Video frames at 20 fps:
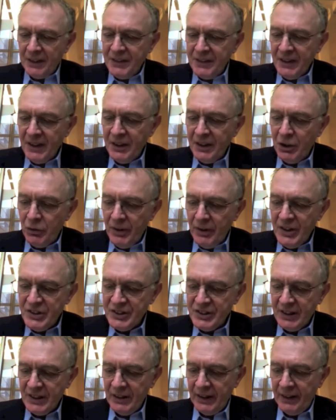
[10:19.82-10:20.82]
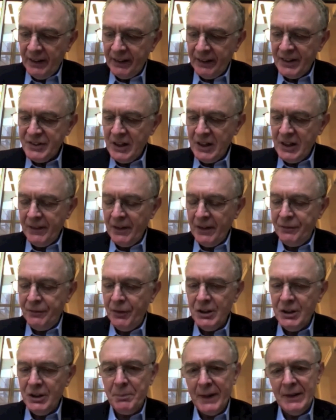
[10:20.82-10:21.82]
I think increasingly, like I said, the
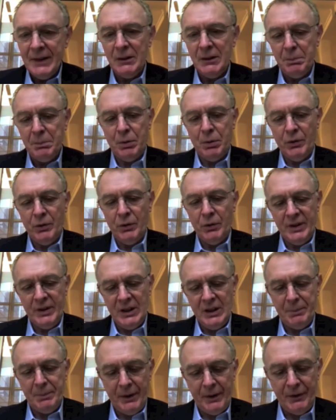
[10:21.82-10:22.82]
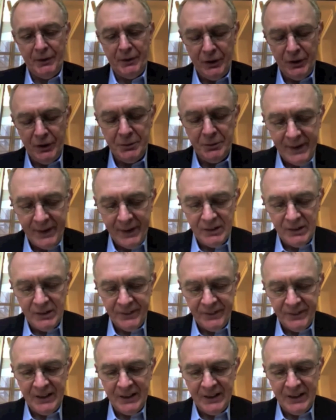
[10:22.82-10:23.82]
fundamental point about the fundamental
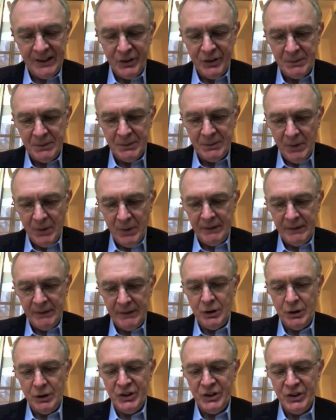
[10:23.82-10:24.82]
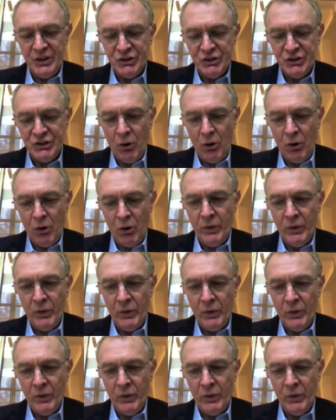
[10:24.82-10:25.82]
thing, which in my view, which is wrong with
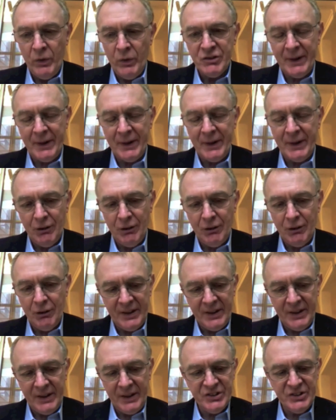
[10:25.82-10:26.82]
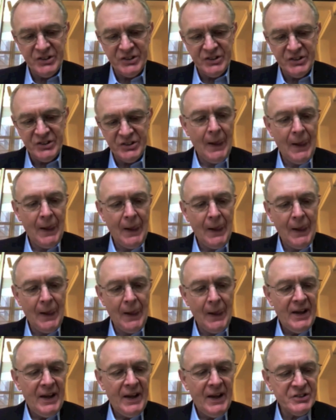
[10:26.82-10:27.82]
mainstream economics,
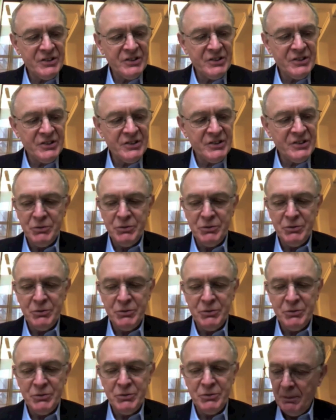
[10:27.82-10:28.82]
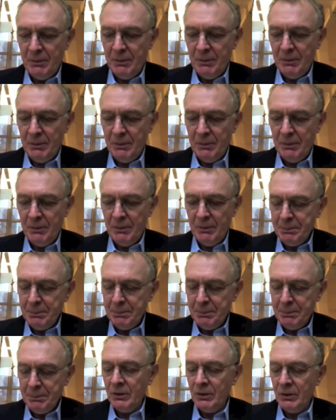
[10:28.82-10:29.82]
is its assumption that people
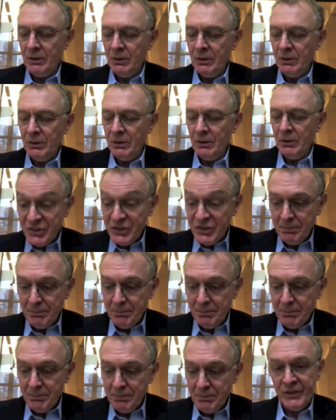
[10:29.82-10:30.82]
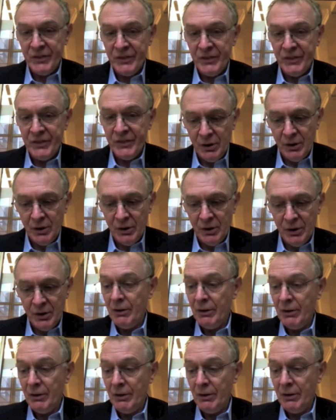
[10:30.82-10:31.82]
or decision makers, whether it's a
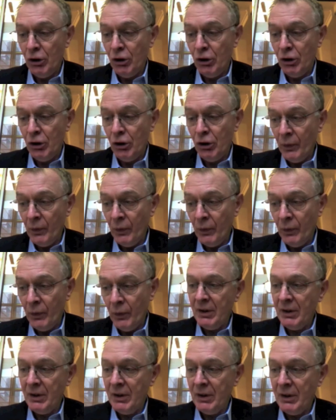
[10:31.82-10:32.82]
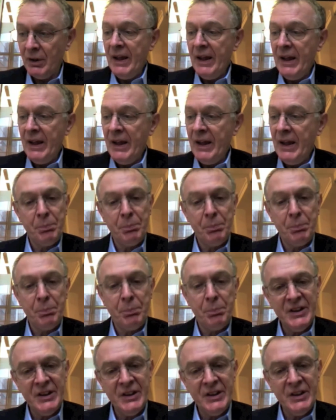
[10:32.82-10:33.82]
person, a firm or whatever, is operating
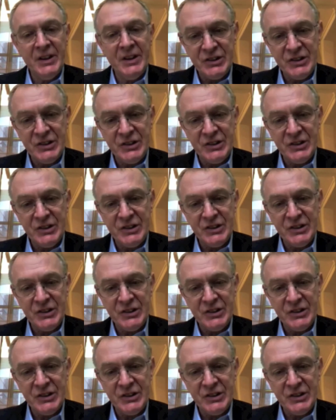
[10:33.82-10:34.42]
in isolation.